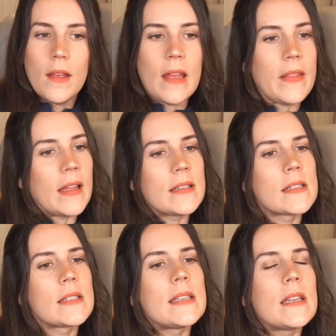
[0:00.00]
And that is
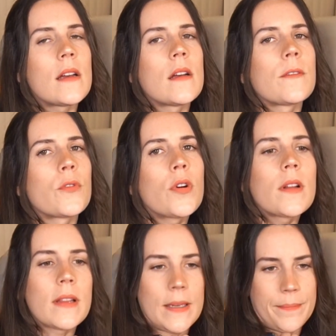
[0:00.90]
the seat of
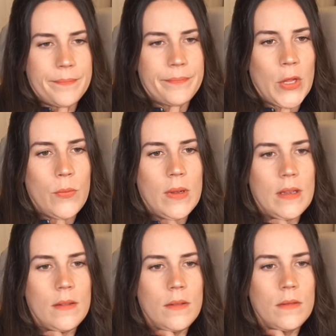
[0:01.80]
Ordelin, who
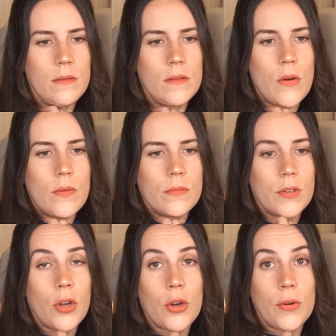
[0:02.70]
we
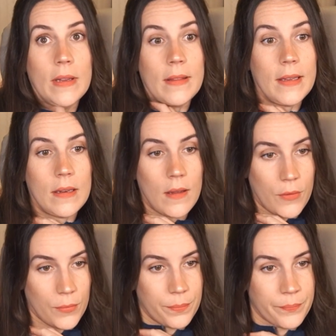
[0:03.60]
don't currently
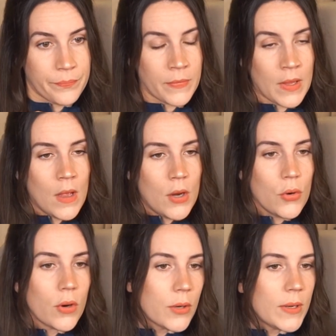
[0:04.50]
know.
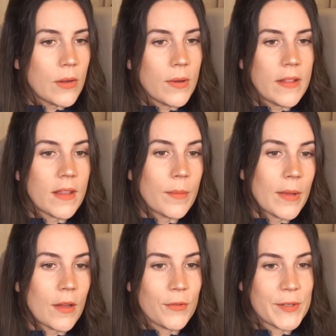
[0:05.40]
Nor do we know anything
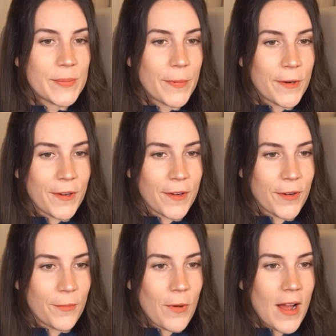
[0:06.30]
about Rissburg
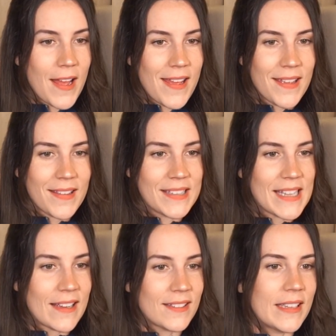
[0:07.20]
or why
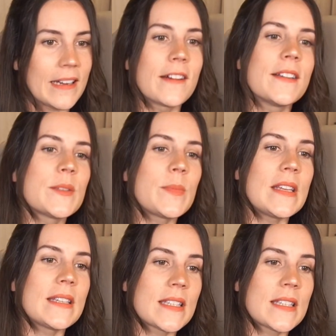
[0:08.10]
exactly Geralt is being